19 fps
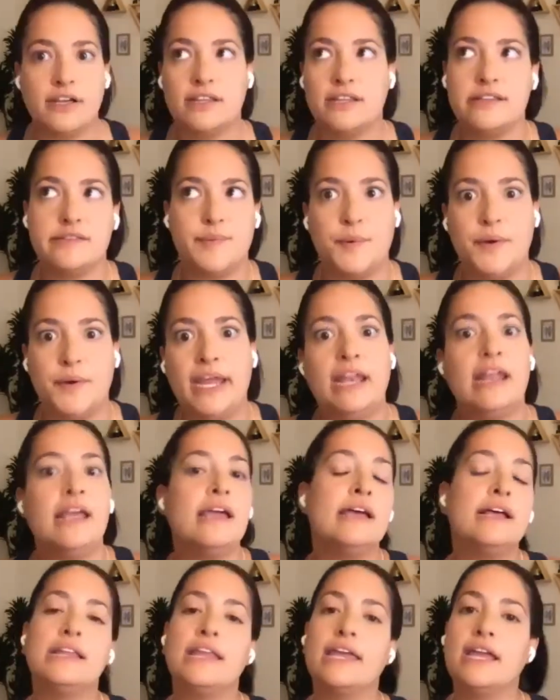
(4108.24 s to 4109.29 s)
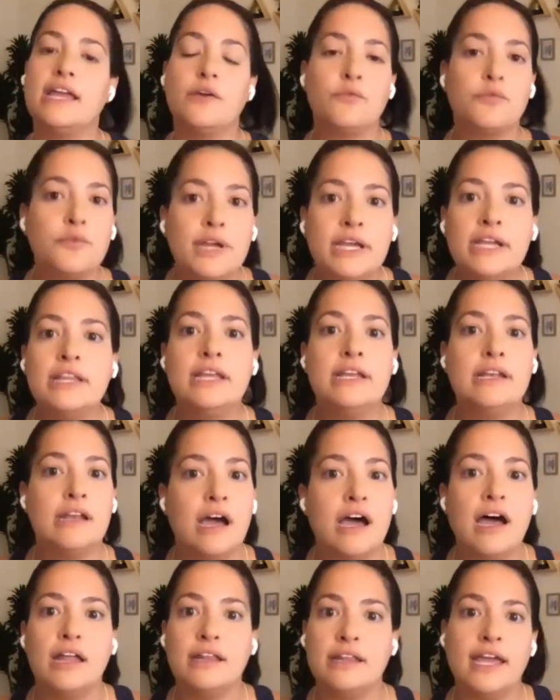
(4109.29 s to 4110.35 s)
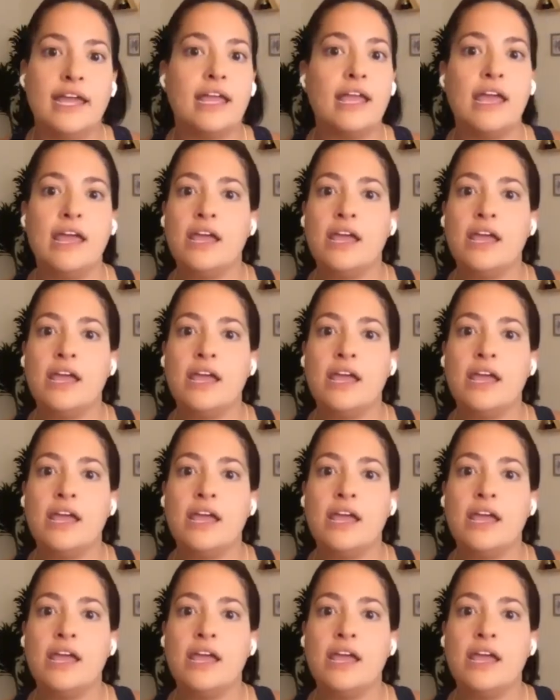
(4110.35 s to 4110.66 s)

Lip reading: this point. Like really not like,